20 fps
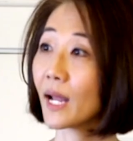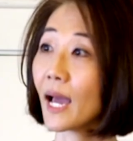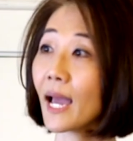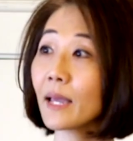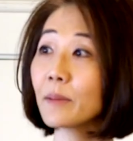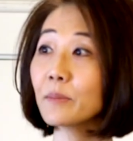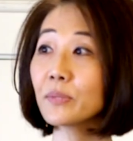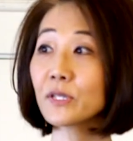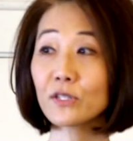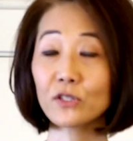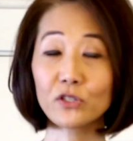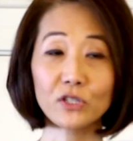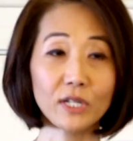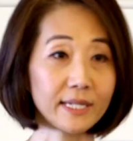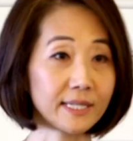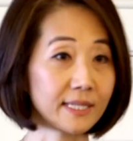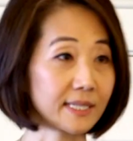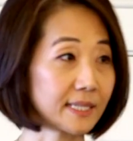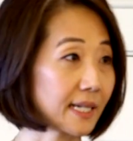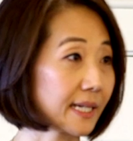I'm
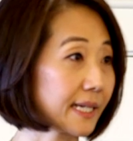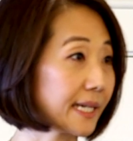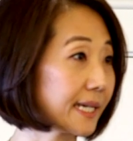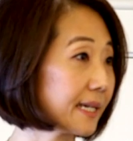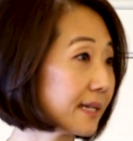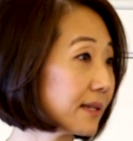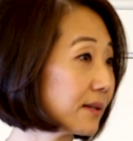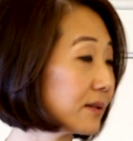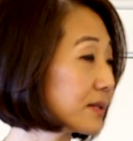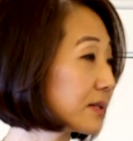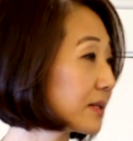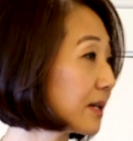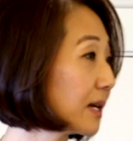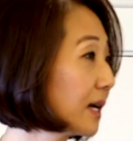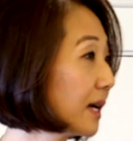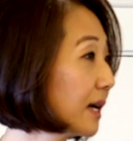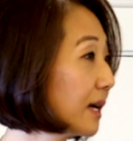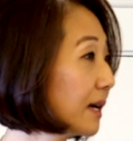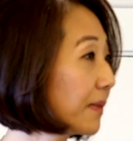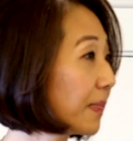suggesting is
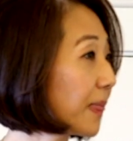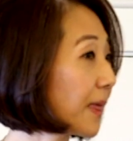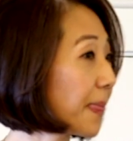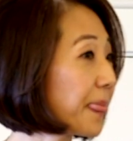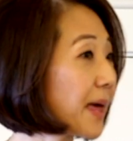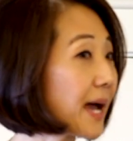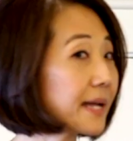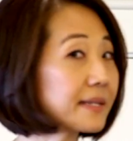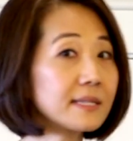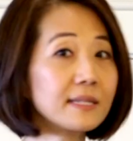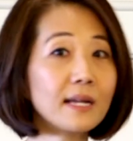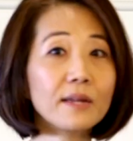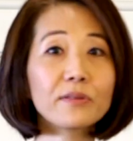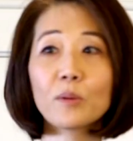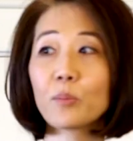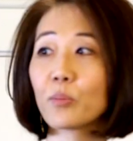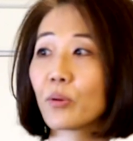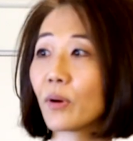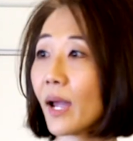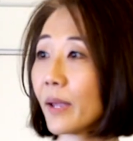that that's not
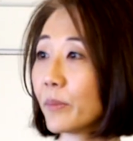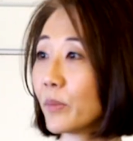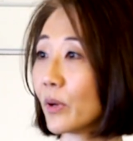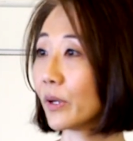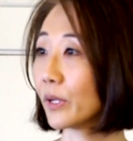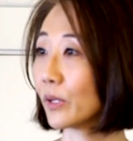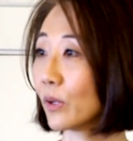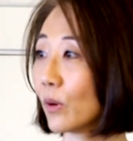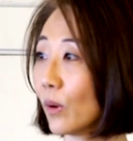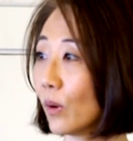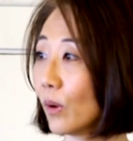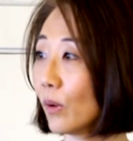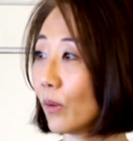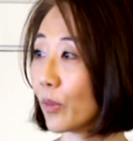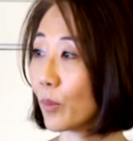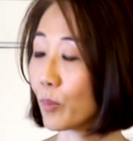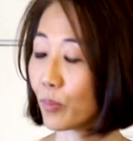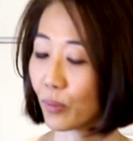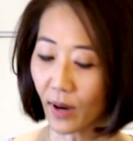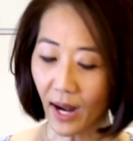the primary goal.
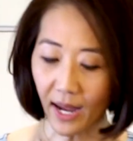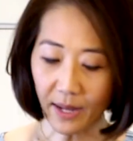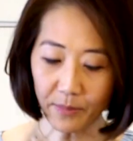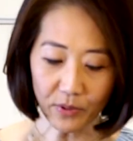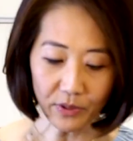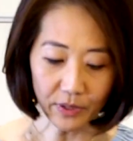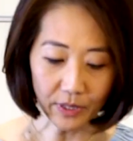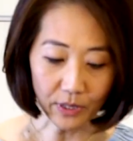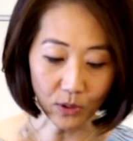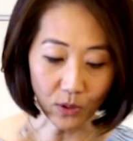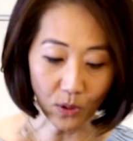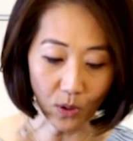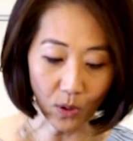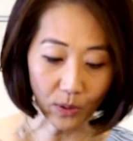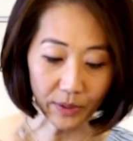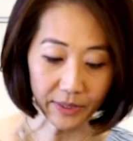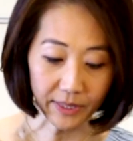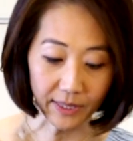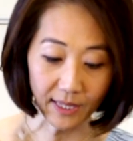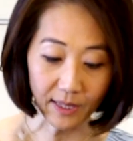The primary
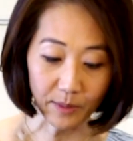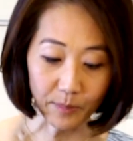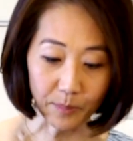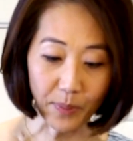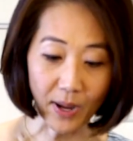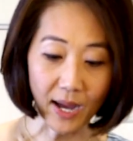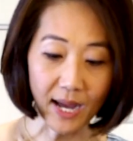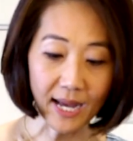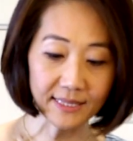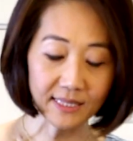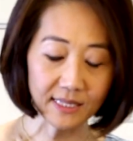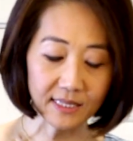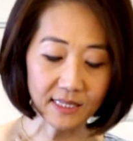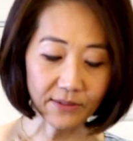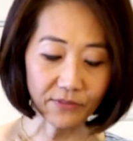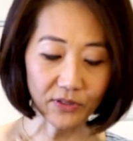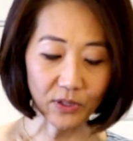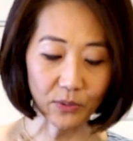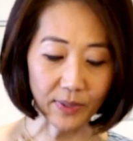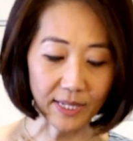goal in
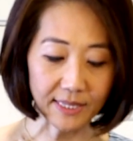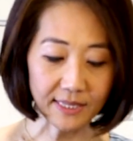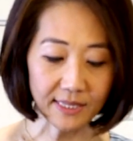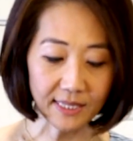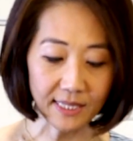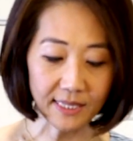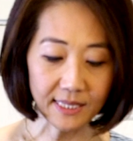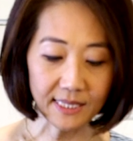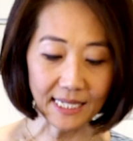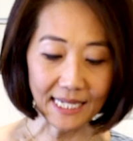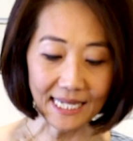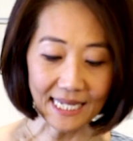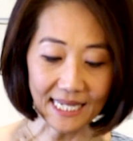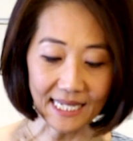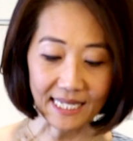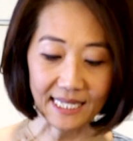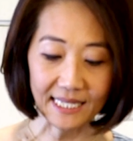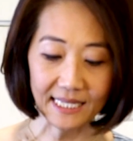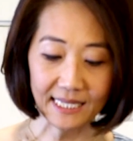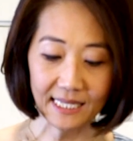positivity resonance
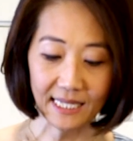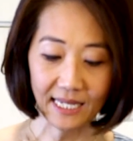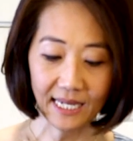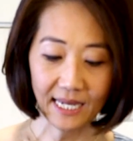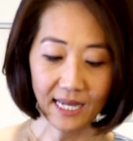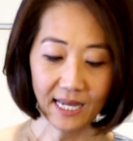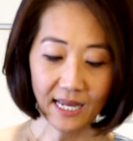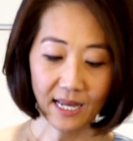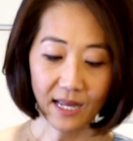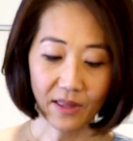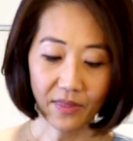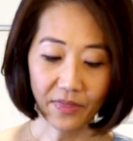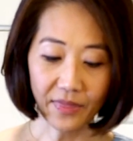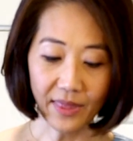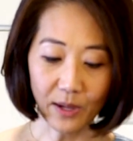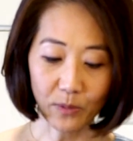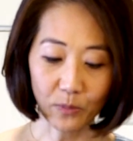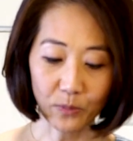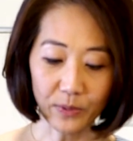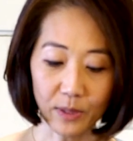is
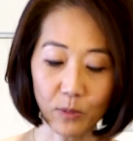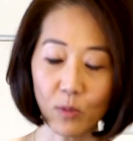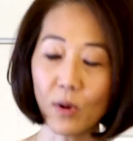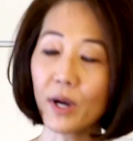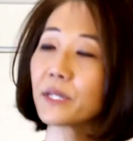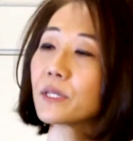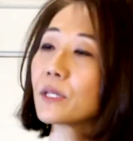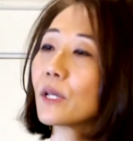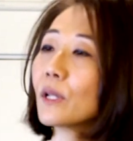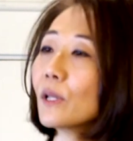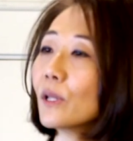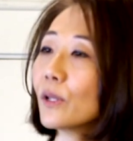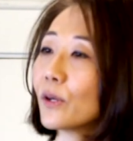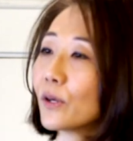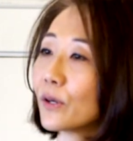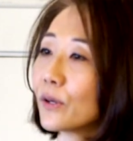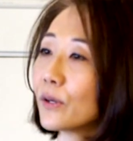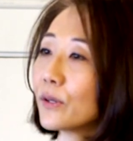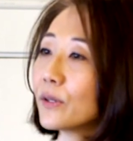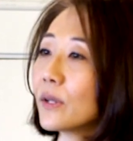that we want to
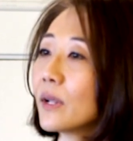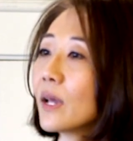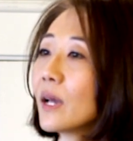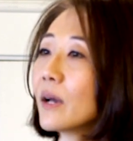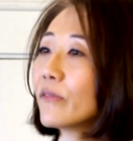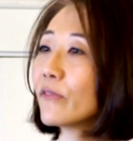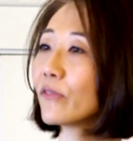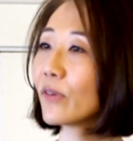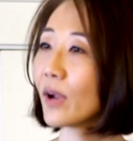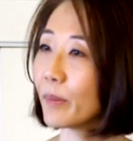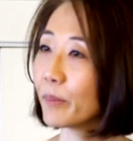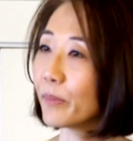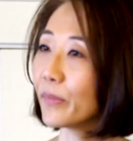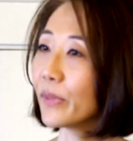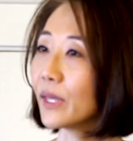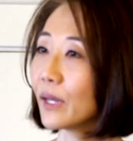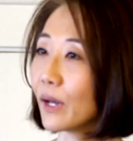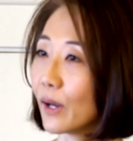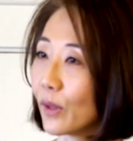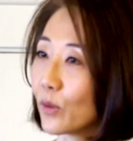learn from
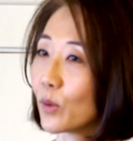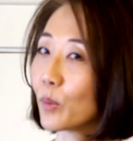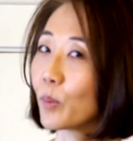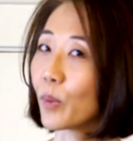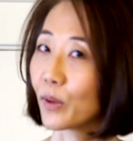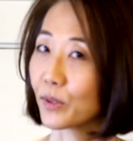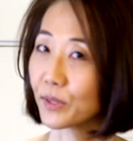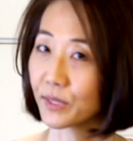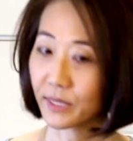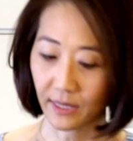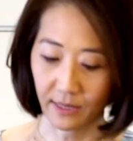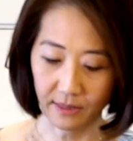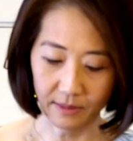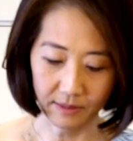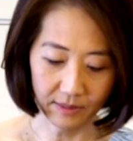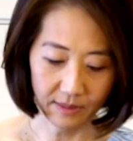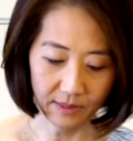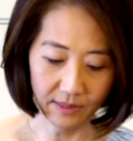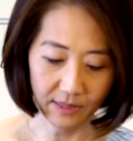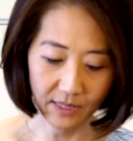the other person.
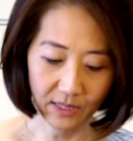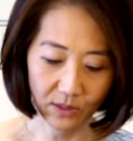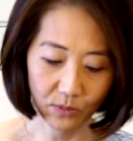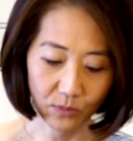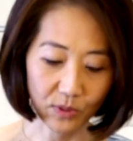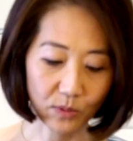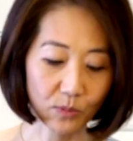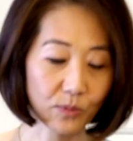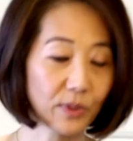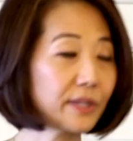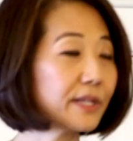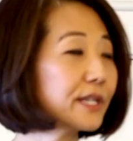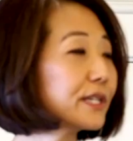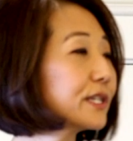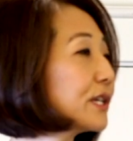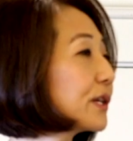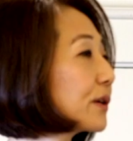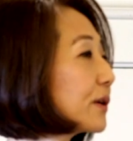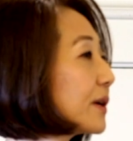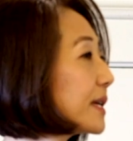We're really
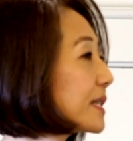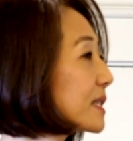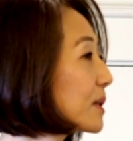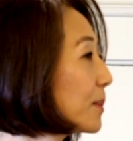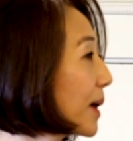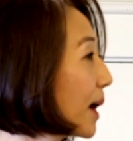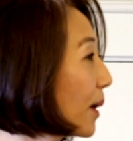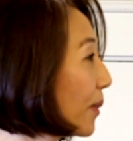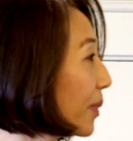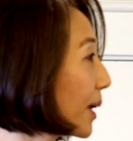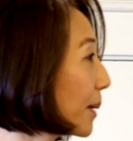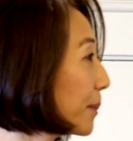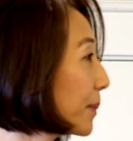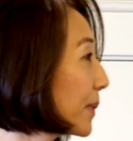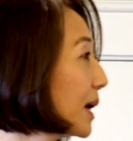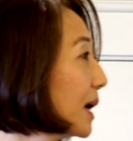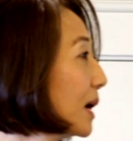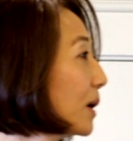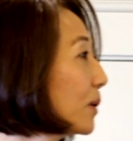curious about them.